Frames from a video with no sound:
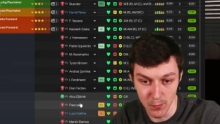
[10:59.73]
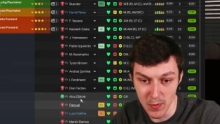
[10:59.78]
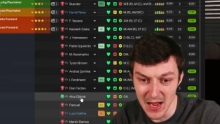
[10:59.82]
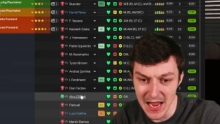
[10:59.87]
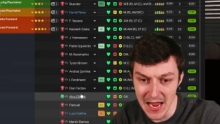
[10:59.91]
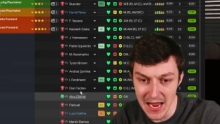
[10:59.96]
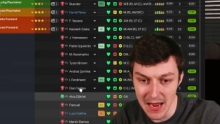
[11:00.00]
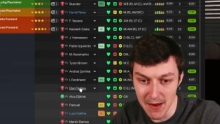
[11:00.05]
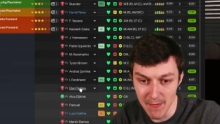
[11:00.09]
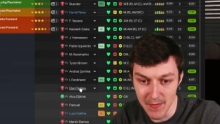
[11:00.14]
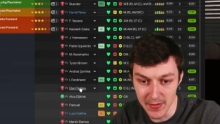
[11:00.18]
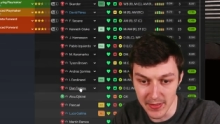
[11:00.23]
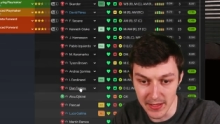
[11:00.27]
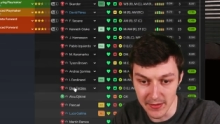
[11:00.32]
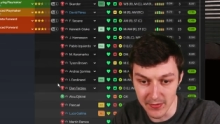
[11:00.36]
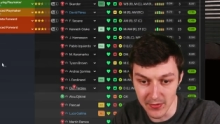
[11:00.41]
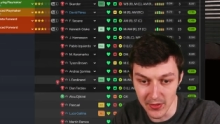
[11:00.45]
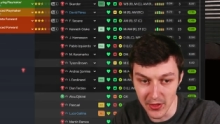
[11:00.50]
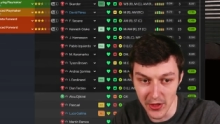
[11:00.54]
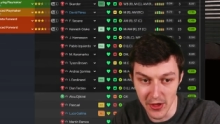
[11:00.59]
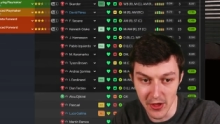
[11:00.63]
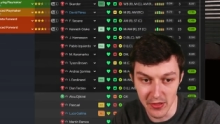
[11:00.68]
where is he?
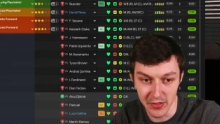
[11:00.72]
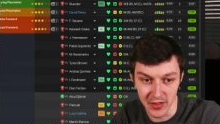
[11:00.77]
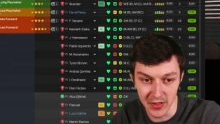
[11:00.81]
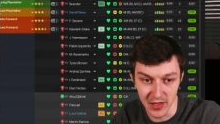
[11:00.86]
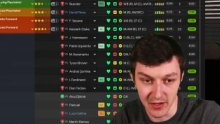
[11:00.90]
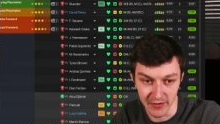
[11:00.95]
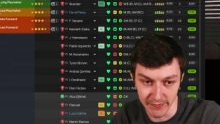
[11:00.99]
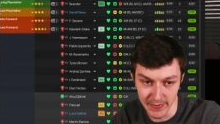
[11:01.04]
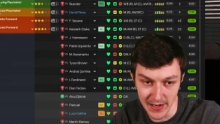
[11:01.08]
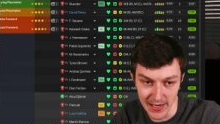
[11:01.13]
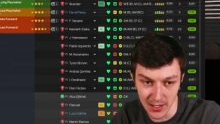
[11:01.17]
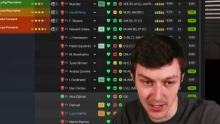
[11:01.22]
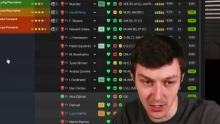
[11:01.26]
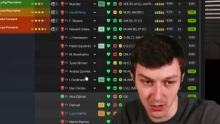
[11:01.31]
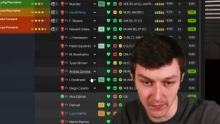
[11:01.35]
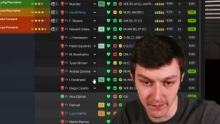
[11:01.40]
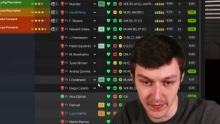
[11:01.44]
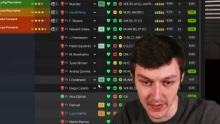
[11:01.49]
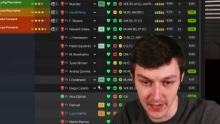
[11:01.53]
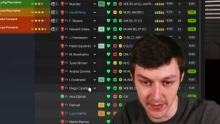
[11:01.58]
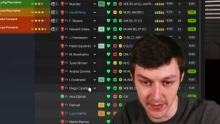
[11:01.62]
Terziad back on for